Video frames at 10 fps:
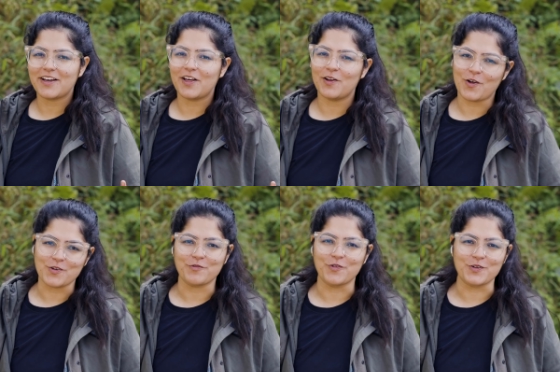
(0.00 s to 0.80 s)
a lot
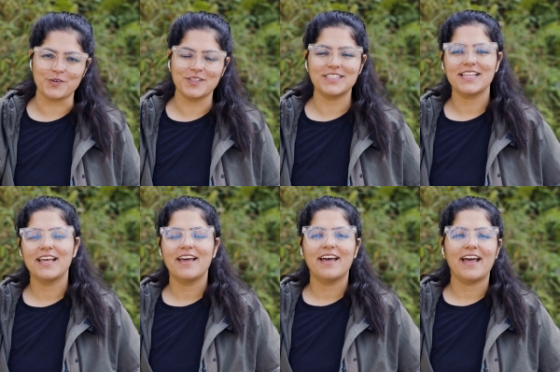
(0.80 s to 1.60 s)
of photos,
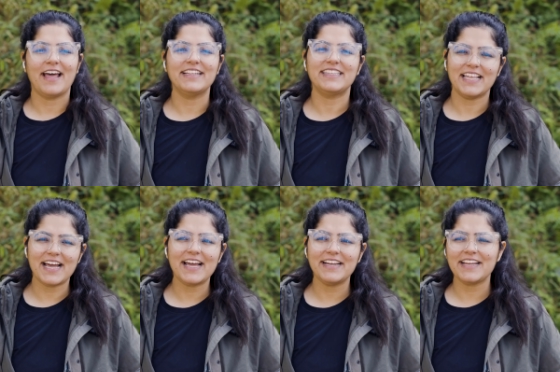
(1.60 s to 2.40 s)
and
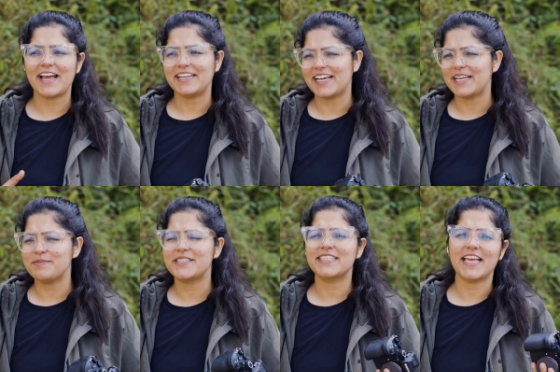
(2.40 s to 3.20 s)
that at
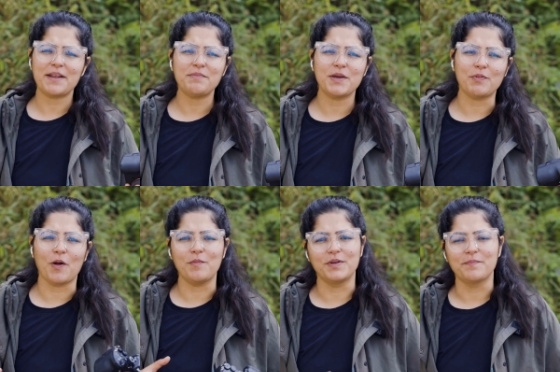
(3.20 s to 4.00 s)
times can be a
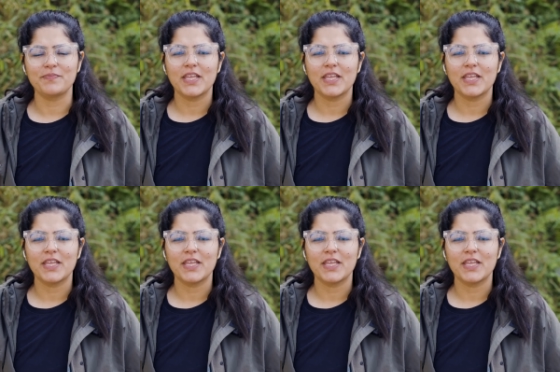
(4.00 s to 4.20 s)
problem.